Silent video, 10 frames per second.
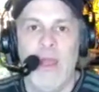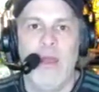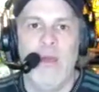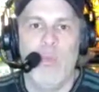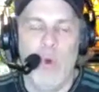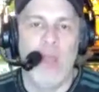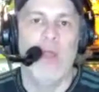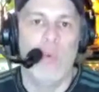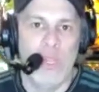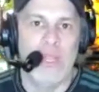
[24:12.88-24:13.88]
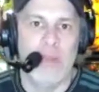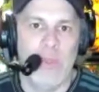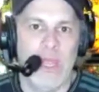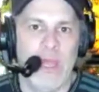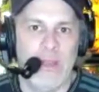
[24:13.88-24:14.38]
What a weekend
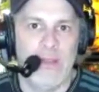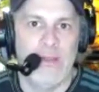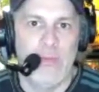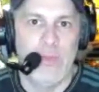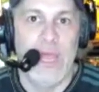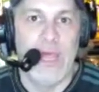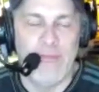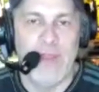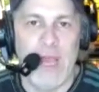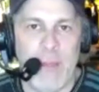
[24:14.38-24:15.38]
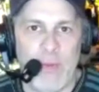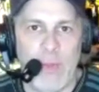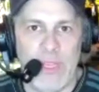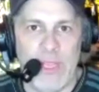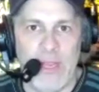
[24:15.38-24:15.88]
we had here! We had a phenomenal
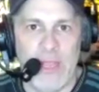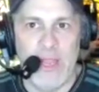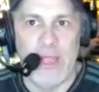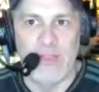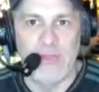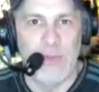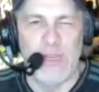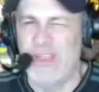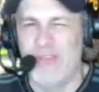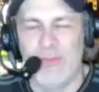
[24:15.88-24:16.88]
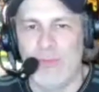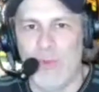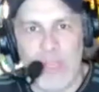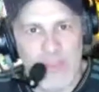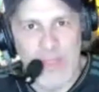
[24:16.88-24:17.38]
weekend, and I just want to give some
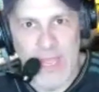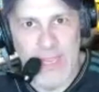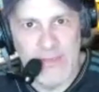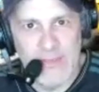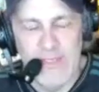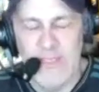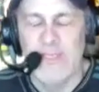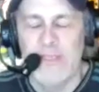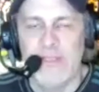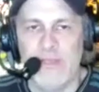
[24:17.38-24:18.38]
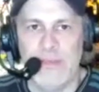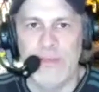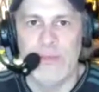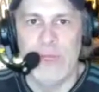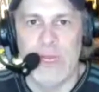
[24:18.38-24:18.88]
quick thanks
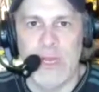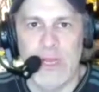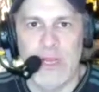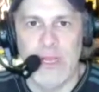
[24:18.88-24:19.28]
to uh,